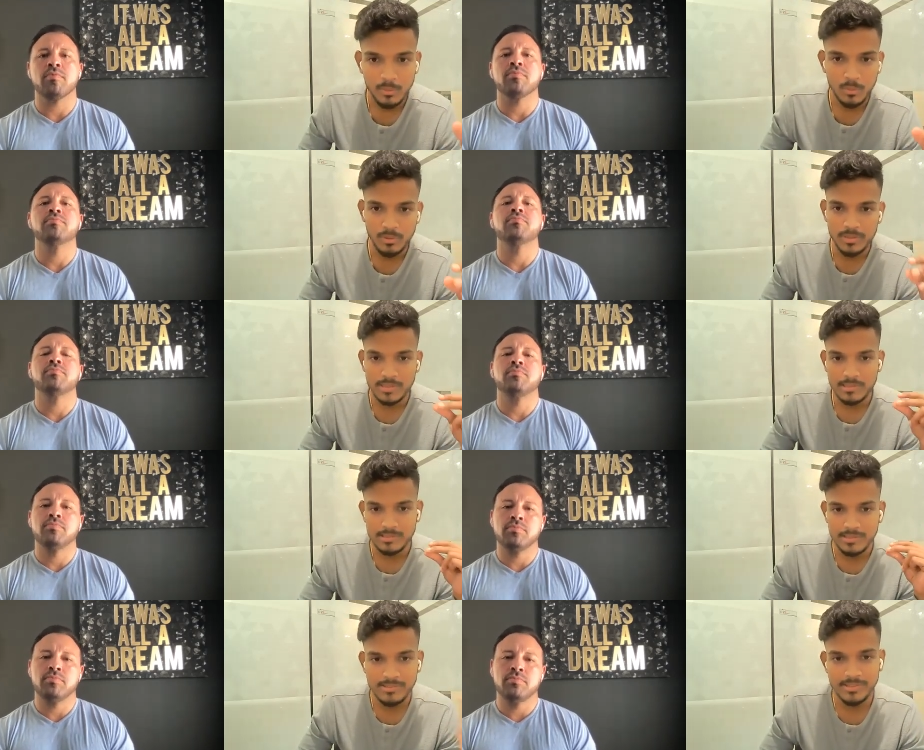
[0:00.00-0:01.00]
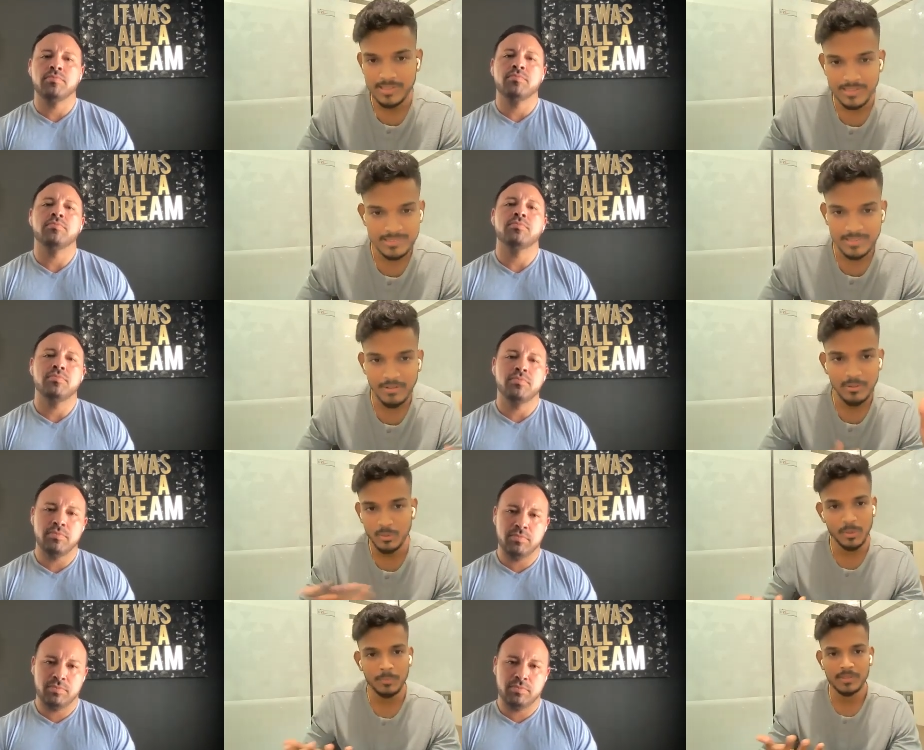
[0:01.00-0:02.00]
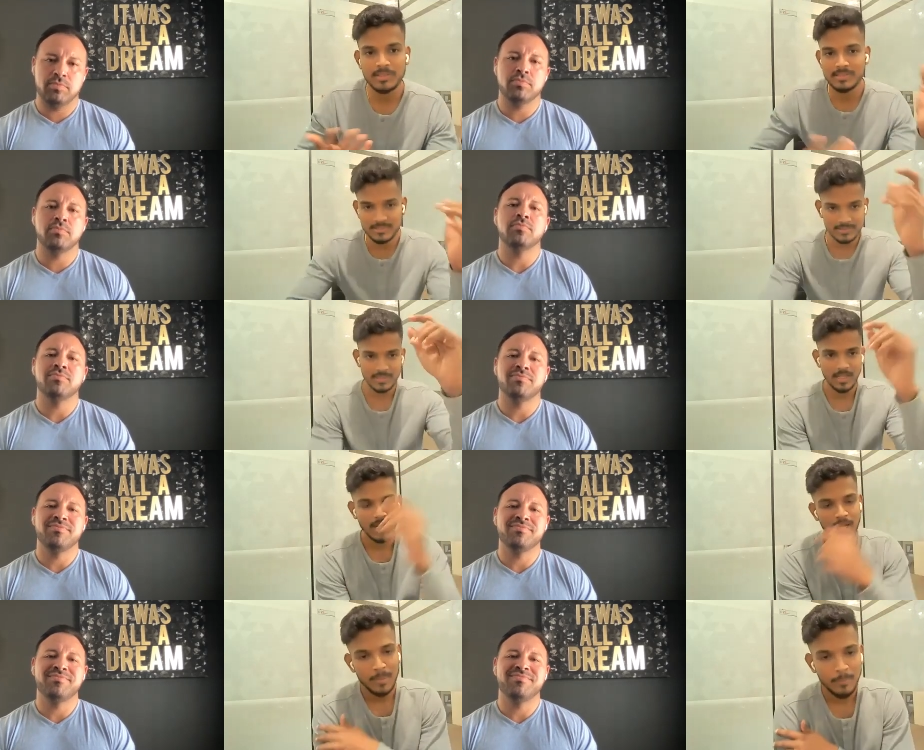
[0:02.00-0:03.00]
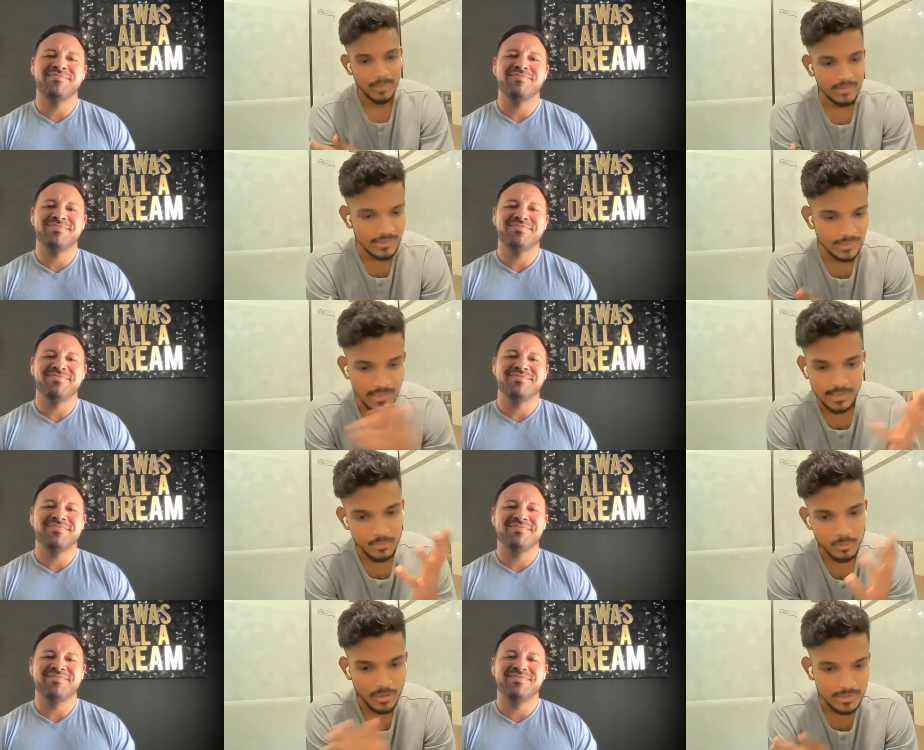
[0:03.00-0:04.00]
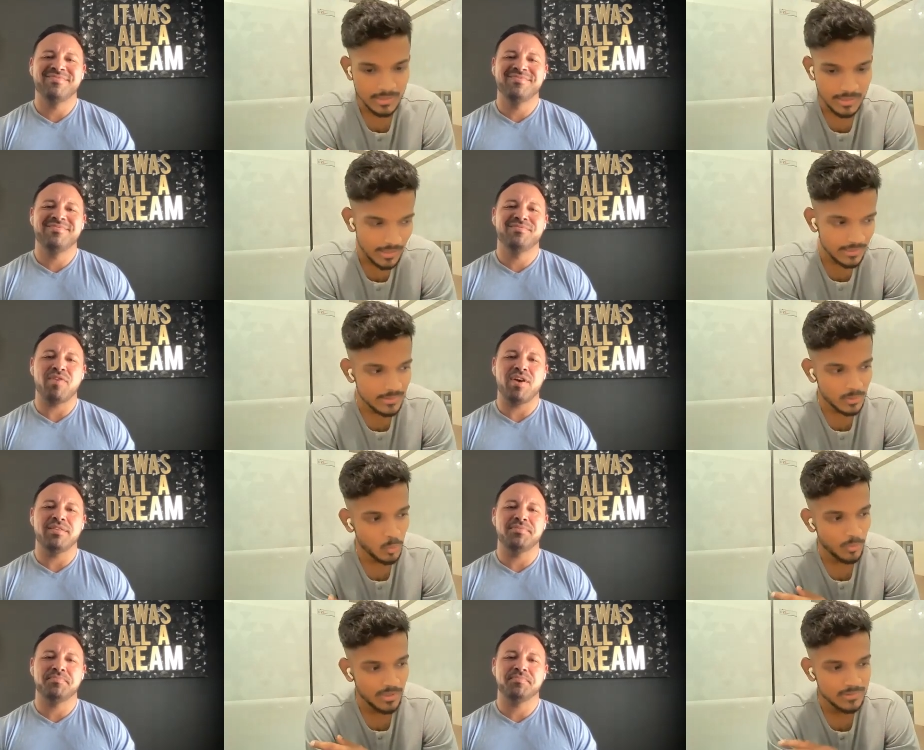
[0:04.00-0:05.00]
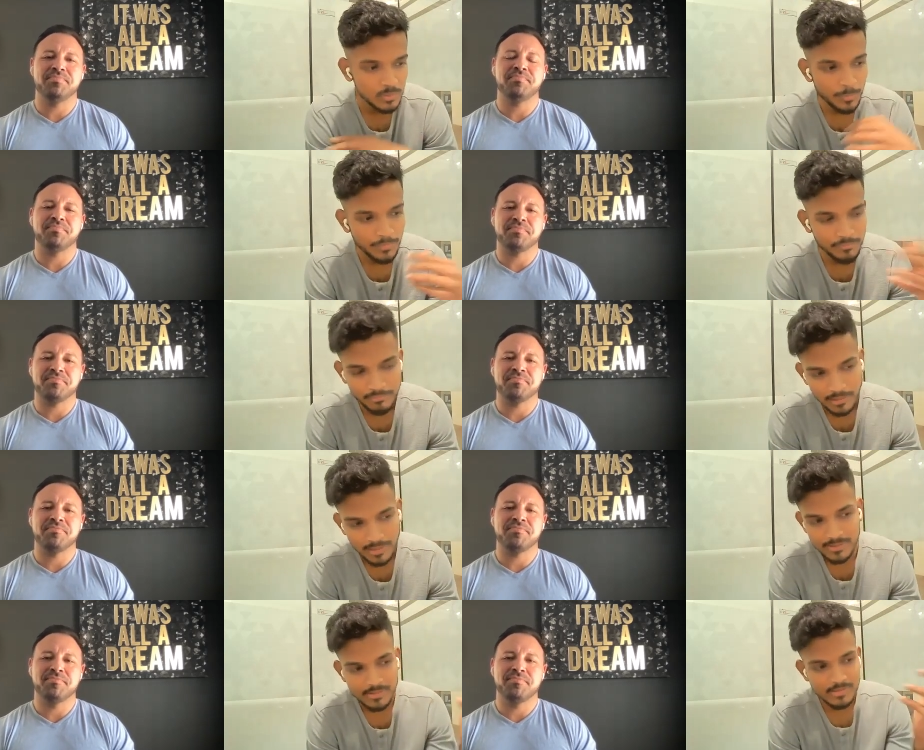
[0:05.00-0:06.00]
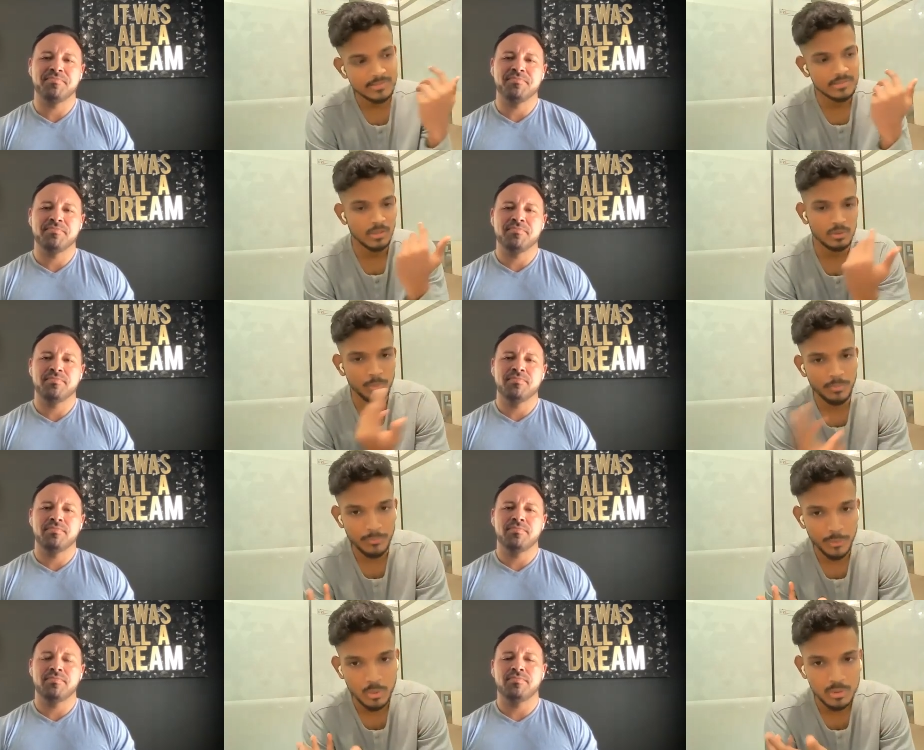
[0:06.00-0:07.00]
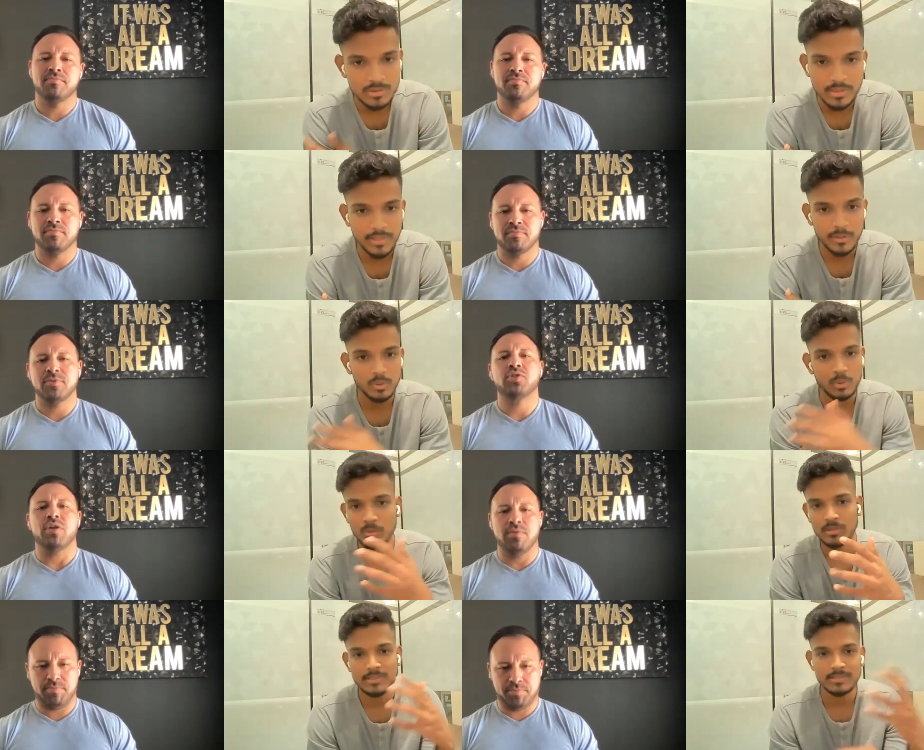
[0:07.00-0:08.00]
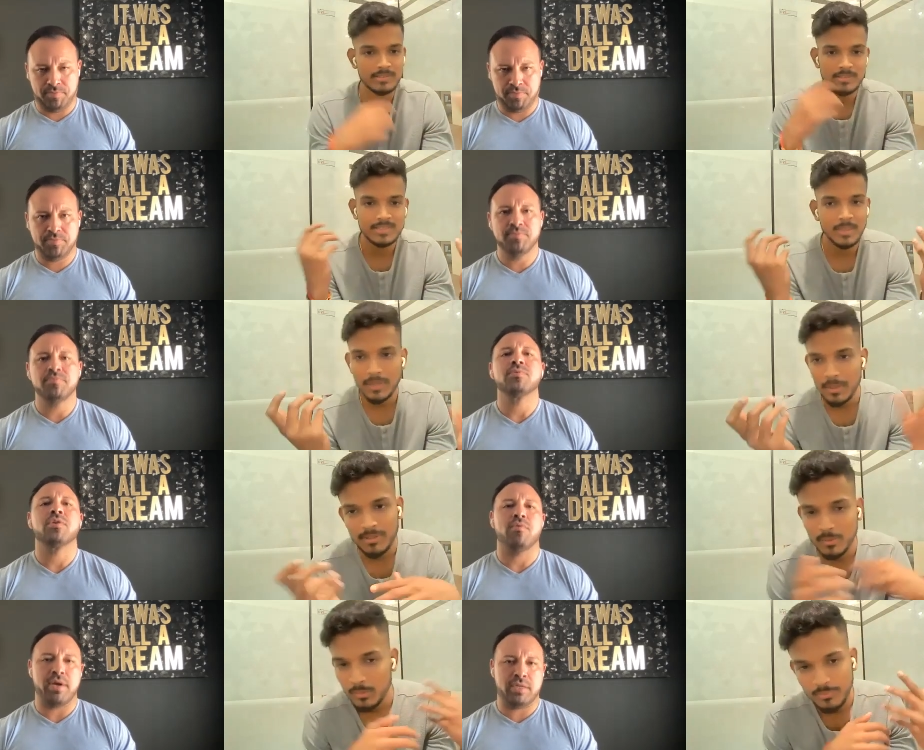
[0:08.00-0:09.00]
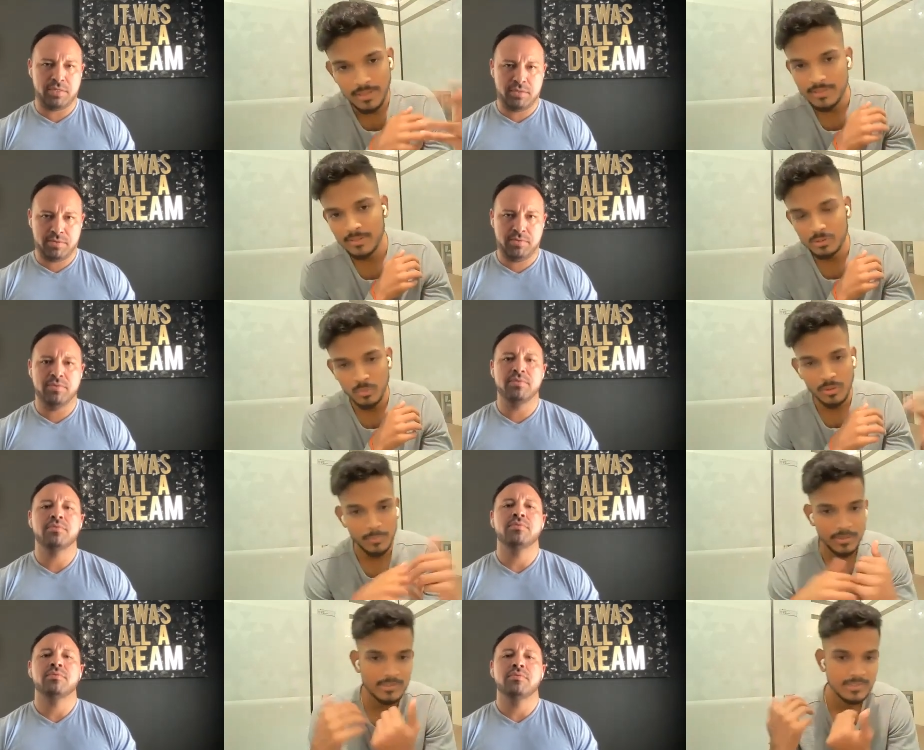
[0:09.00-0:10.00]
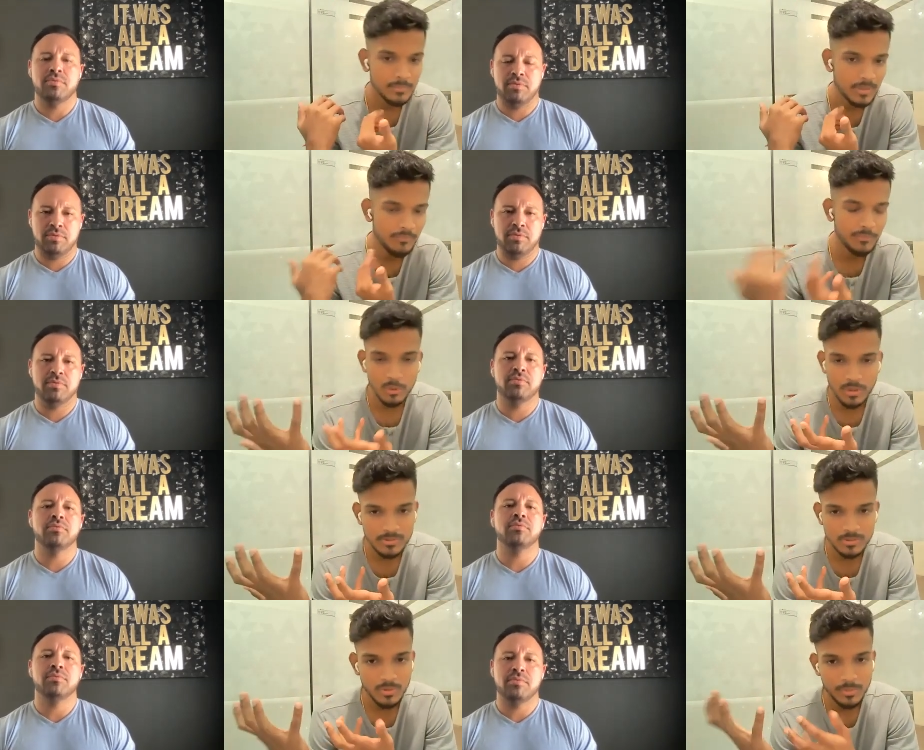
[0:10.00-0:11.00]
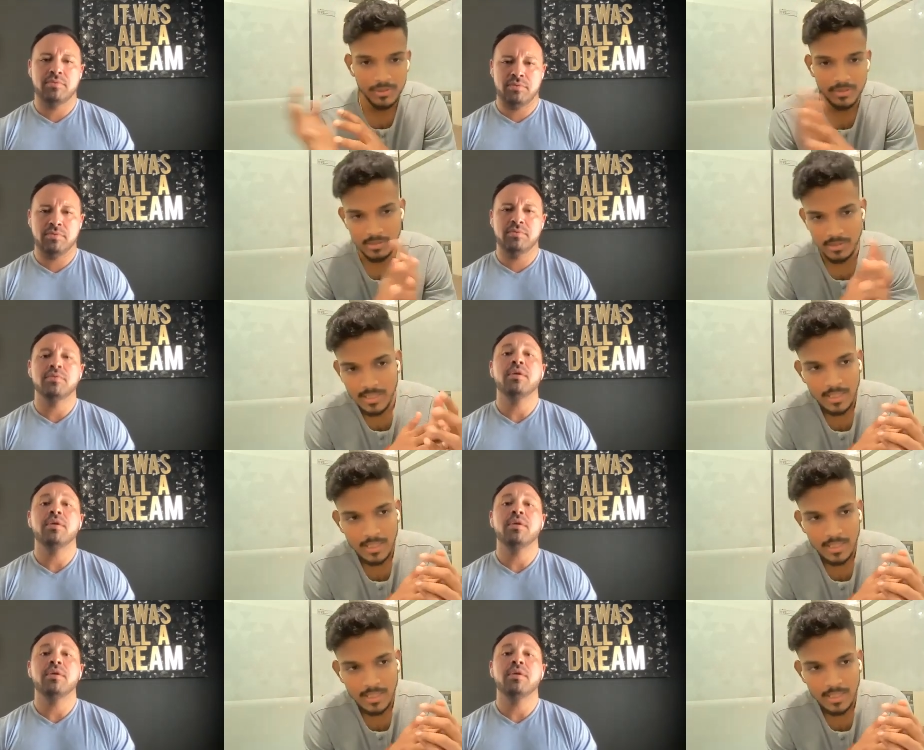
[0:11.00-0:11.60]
Speaker 1: You know, so it literally takes like five to ten minutes but yeah you know like there are either two ways could be flyers or could be videos like you know sure. Sometimes Correct. like you know, flyer tends to work better. Sometimes video tends to work better.